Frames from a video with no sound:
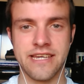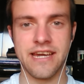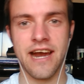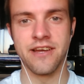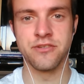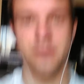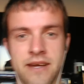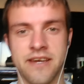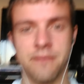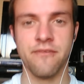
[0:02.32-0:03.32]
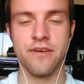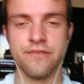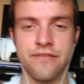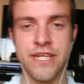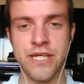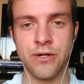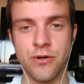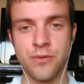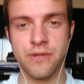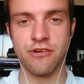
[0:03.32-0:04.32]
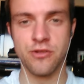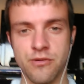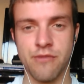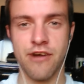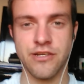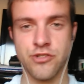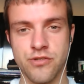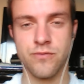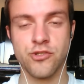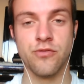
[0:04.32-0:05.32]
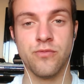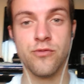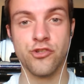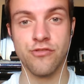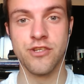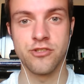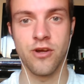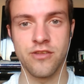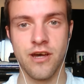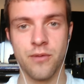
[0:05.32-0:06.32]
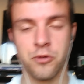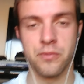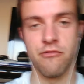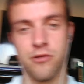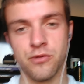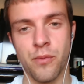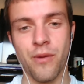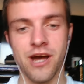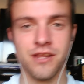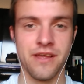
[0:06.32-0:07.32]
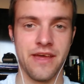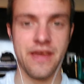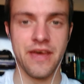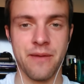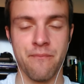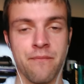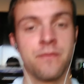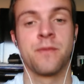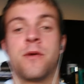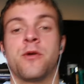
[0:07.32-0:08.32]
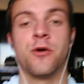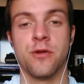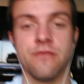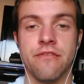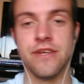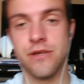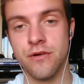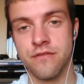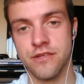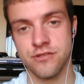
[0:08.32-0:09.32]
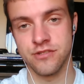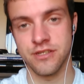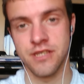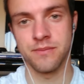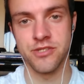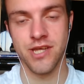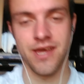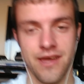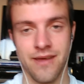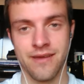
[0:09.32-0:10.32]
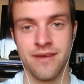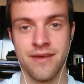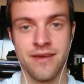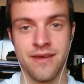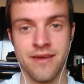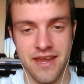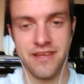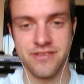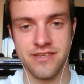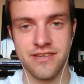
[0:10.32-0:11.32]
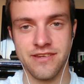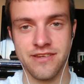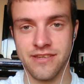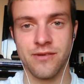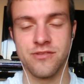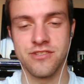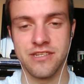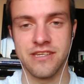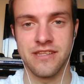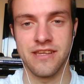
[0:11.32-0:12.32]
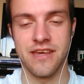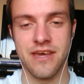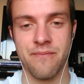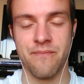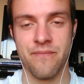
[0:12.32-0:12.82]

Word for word: guys, back again with another video. Hope you're all doing right during, this lockdown. Hope you're all doing well. Um, got another video for you to keep you uh, entertained, you could say. Um,